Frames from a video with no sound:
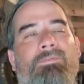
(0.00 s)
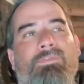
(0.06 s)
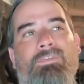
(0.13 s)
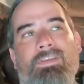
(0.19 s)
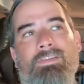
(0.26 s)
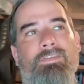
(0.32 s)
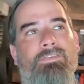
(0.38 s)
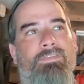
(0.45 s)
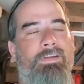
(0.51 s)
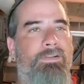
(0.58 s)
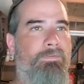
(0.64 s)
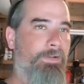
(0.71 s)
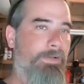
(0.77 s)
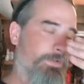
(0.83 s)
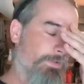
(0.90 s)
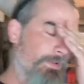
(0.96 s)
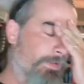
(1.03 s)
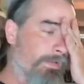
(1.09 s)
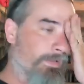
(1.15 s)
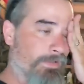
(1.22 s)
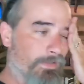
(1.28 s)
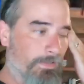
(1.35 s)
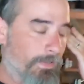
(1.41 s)
was getting the trailer ready.
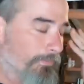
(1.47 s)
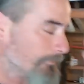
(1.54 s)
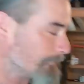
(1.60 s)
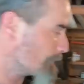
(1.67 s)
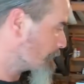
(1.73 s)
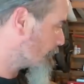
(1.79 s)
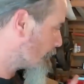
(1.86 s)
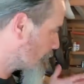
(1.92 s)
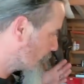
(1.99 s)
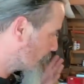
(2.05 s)
Now this is going